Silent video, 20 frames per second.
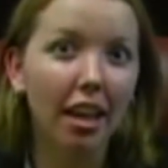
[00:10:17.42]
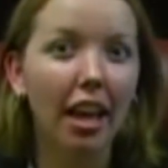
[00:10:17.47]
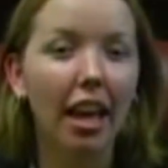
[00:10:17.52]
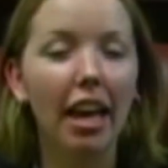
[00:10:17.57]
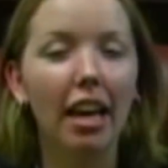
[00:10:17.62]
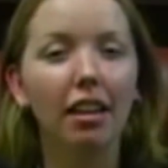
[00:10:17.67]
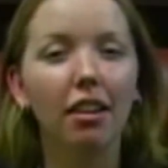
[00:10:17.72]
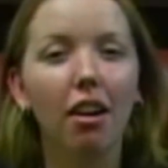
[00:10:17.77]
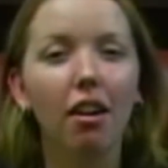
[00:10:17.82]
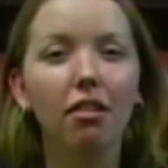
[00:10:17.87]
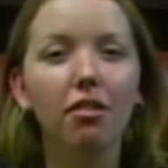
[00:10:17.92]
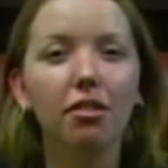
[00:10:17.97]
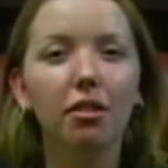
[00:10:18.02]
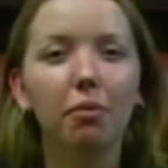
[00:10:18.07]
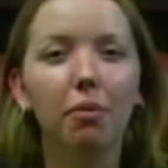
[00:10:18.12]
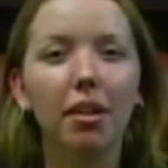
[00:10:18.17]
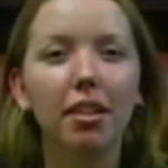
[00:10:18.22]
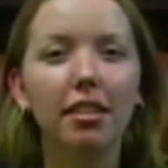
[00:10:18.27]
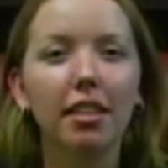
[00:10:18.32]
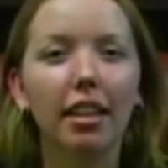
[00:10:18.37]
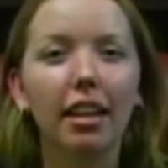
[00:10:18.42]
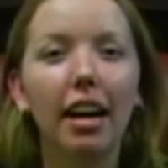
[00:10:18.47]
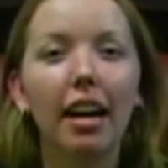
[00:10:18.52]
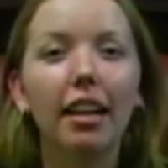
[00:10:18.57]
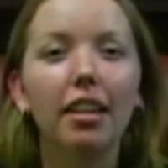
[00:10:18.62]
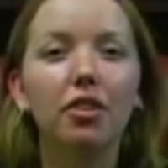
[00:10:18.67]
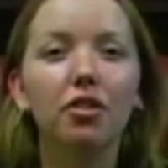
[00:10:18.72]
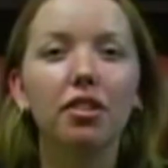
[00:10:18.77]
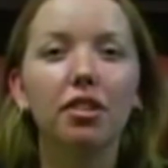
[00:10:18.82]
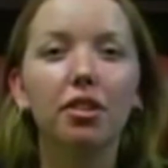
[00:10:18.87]
and also what
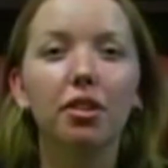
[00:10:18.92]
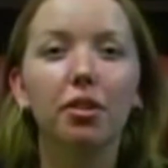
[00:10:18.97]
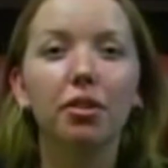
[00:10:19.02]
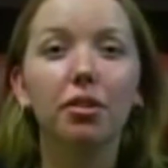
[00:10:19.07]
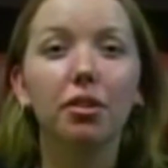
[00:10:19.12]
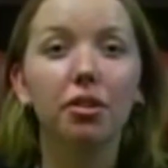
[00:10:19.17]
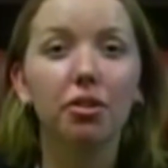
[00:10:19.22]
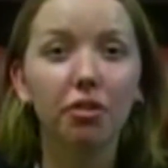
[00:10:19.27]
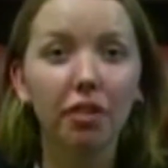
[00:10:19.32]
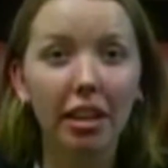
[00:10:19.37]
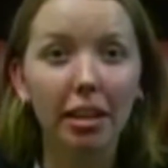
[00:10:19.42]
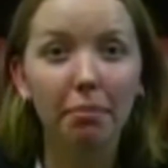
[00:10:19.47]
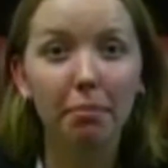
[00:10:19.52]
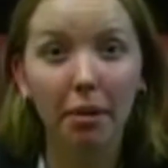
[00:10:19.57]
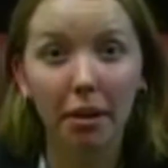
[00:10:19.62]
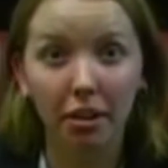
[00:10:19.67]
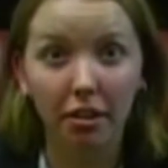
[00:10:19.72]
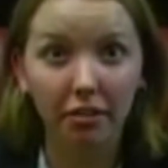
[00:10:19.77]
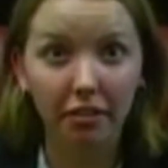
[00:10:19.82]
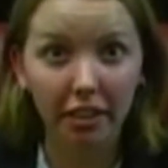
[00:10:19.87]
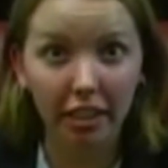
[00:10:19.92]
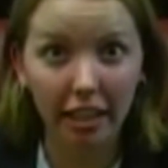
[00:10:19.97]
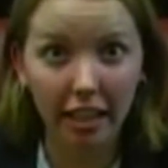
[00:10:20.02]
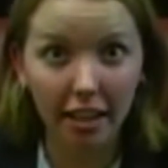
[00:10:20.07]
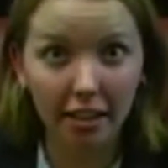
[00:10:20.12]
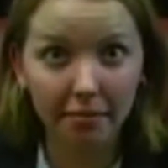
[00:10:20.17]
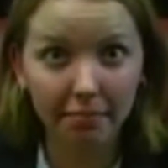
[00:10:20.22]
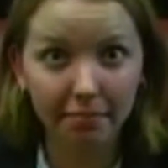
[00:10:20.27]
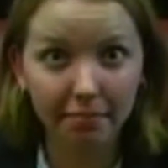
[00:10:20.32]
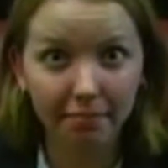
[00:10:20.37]
psychiatrists do to treat paraphilia.
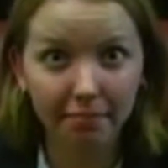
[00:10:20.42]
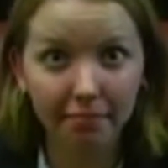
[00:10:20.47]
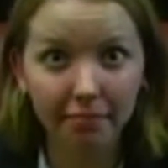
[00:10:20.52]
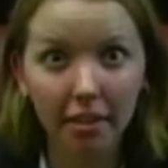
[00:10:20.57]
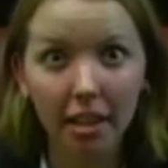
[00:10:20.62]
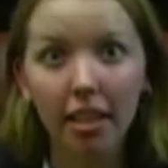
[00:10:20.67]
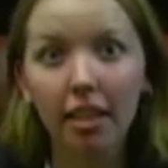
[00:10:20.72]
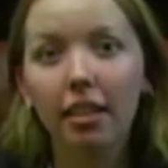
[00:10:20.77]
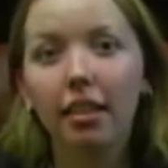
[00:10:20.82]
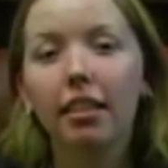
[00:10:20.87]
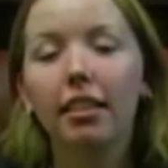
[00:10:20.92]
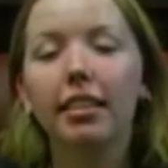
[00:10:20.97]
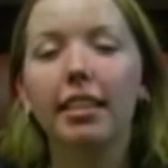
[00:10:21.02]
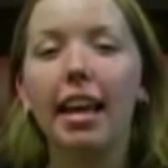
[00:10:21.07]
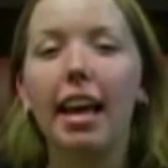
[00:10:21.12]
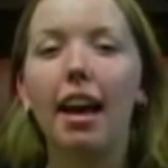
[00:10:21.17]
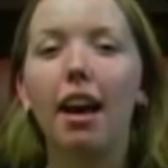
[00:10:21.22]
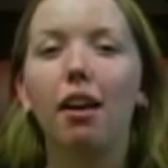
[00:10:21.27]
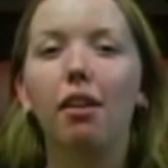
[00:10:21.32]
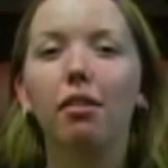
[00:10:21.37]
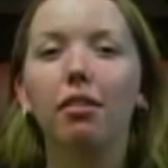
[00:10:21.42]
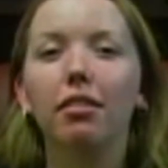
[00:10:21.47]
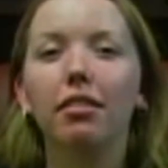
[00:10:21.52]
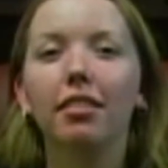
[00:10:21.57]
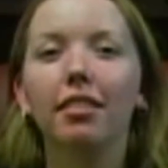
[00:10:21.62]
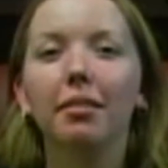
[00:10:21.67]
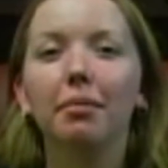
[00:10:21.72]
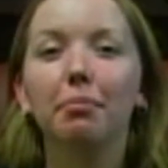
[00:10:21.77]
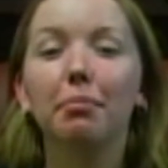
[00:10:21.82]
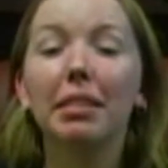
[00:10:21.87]
Now,
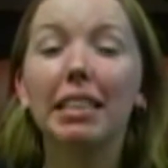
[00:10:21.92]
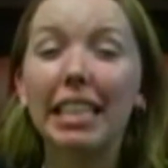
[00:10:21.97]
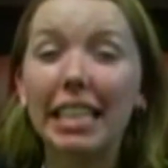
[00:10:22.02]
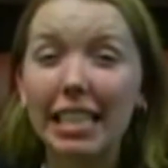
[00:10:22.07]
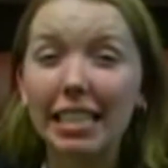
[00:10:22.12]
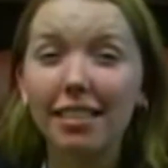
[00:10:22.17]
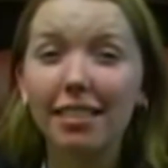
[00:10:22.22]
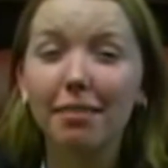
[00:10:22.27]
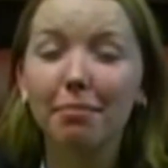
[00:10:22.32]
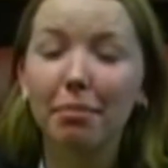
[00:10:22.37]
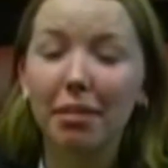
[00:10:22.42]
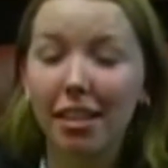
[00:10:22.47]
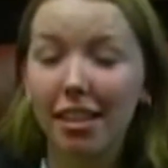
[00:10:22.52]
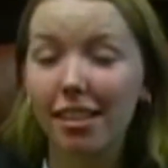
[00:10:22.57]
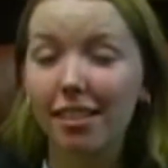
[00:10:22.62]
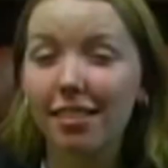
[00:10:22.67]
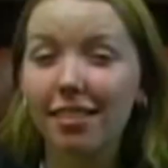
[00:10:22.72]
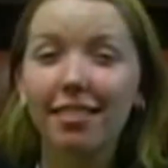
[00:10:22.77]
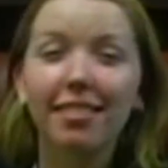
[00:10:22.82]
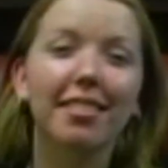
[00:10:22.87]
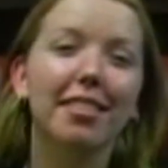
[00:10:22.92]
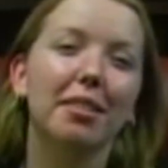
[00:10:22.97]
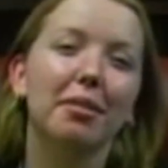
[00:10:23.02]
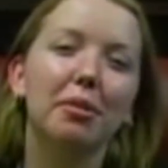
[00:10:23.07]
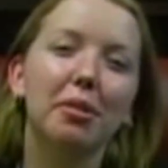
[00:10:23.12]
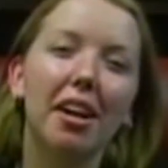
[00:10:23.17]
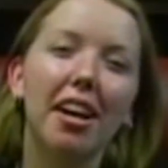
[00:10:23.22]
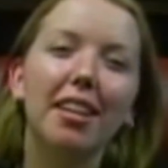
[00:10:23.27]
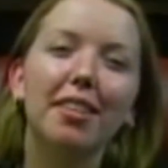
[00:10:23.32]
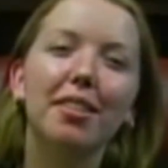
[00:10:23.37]
please, please
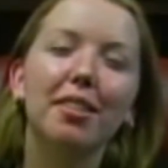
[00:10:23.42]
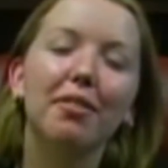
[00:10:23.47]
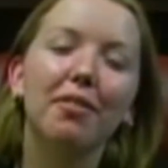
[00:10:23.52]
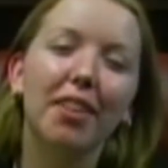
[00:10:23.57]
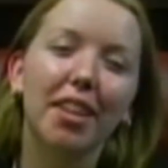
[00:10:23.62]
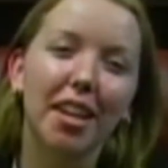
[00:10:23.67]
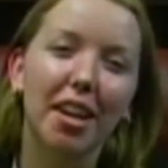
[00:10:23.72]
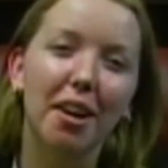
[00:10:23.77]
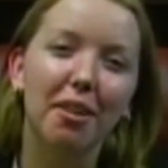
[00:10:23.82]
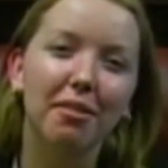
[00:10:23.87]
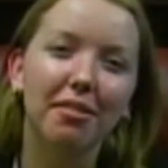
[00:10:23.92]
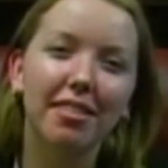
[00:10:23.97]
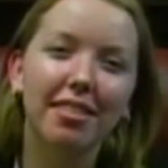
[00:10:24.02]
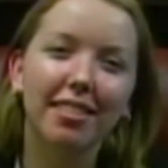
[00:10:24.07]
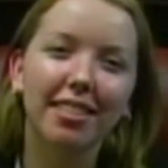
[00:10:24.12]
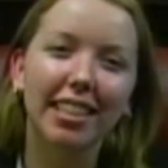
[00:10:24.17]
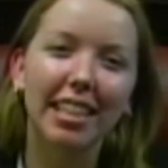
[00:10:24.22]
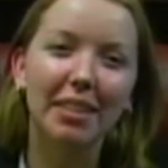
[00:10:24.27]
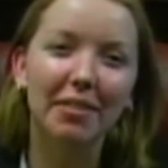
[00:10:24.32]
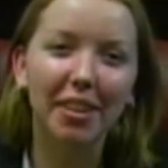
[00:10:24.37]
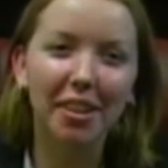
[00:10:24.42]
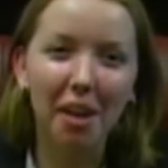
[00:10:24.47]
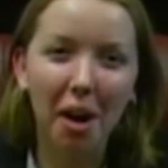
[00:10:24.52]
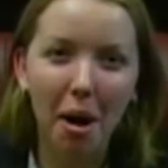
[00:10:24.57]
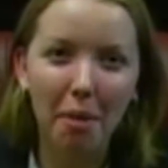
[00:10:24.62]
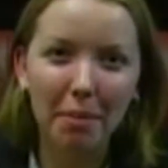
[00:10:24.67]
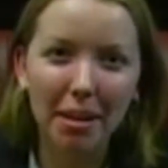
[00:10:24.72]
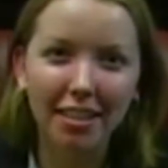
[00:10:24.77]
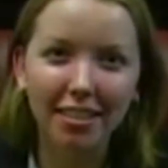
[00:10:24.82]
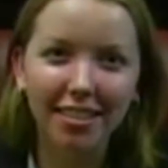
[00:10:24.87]
subscribe to the videos, leave a
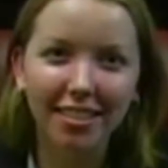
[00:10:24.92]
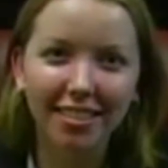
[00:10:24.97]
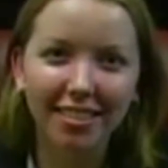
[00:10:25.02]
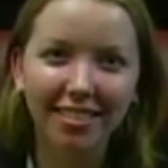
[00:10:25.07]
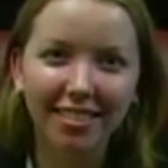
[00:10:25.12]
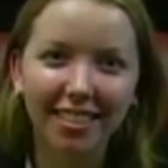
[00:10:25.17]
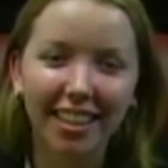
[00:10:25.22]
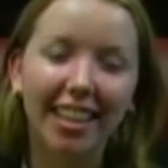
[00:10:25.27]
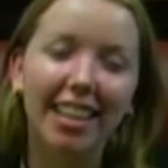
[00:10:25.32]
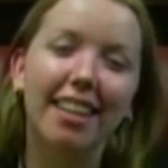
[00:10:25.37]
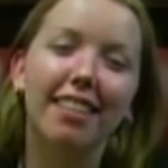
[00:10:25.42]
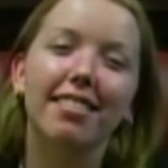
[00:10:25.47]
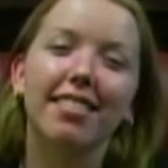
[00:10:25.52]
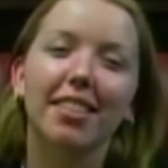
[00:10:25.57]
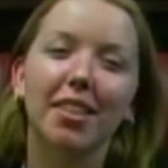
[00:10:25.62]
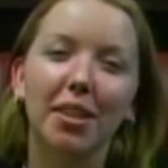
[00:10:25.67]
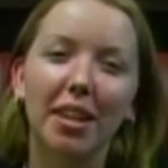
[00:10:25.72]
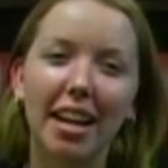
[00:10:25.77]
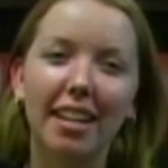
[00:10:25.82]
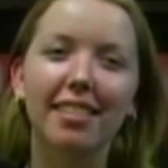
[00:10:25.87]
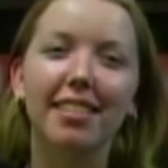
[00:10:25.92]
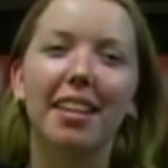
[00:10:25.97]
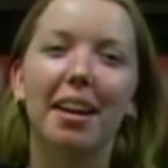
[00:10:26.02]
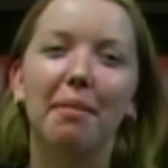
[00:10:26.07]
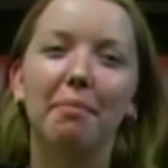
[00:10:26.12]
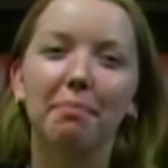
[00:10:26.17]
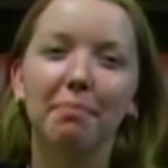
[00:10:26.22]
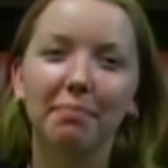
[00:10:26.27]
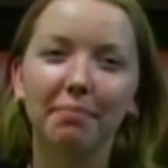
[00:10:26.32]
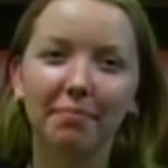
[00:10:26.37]
comment, and I'll see you next
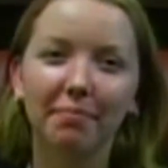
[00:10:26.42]
time.